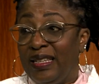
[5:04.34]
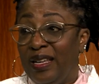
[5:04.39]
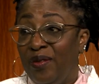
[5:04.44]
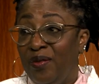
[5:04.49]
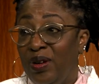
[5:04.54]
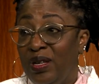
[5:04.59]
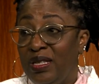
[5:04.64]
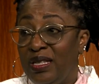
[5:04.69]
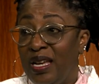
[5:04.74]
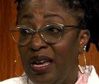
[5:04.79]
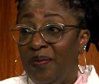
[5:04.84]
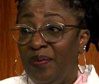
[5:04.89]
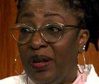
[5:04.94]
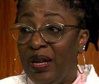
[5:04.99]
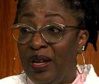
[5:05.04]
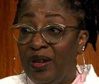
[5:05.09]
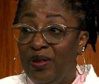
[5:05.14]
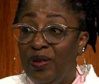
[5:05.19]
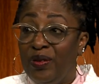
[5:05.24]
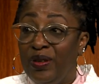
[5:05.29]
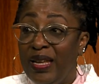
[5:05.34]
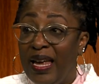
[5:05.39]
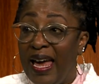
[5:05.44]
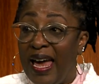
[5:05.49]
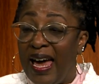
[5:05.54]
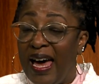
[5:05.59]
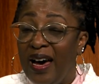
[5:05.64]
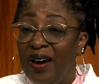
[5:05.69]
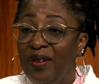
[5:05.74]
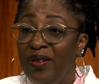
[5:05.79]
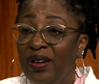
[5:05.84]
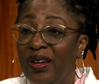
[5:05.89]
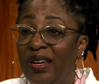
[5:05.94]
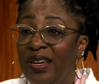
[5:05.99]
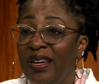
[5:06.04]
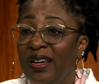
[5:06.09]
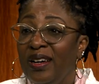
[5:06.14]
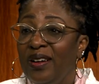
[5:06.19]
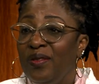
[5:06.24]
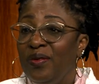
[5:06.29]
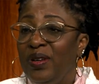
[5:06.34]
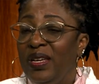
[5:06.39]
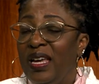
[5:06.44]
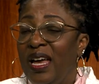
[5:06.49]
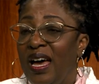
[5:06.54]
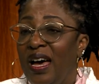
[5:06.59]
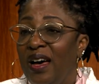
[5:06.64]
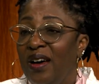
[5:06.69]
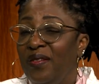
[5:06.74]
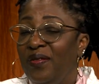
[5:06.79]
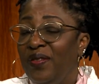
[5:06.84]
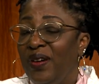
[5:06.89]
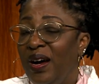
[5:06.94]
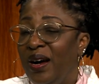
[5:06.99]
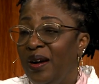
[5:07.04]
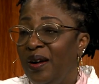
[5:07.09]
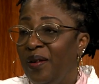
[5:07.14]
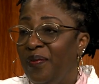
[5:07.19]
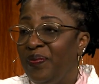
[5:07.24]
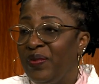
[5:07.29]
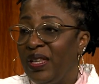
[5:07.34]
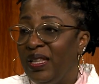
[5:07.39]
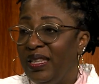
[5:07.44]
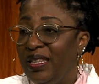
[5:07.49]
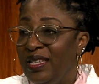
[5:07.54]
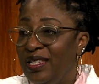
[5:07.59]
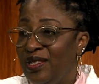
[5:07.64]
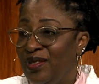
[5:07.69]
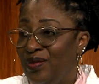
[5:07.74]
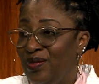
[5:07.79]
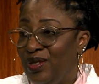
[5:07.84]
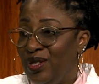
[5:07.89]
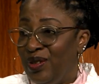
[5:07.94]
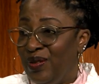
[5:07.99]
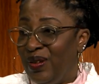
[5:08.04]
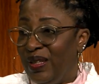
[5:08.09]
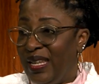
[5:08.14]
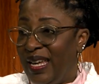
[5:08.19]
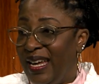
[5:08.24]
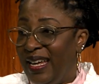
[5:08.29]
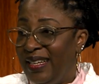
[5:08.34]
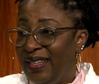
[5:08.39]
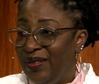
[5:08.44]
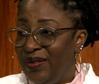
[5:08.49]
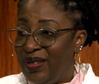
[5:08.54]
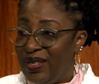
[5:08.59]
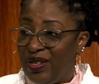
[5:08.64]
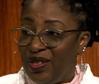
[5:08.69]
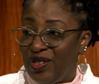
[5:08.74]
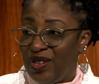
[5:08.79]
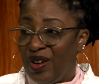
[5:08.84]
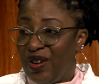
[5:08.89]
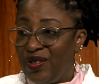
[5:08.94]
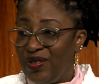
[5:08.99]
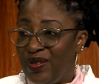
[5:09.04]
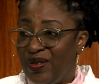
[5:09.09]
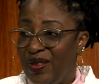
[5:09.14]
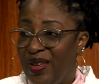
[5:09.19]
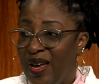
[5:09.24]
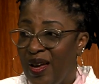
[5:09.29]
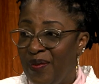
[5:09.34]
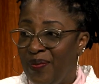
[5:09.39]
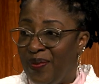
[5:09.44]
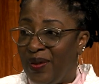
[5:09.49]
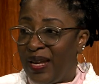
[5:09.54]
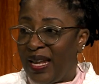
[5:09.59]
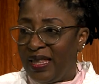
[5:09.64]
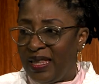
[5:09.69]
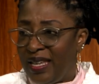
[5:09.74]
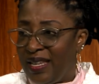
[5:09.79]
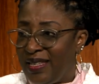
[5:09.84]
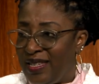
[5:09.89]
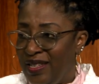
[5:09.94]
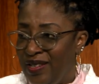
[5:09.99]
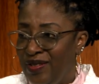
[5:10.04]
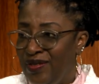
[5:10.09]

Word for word: at one time, but I know now we have um, Liz who's doing that, who's Correct. in charge Liz of that. But I think, did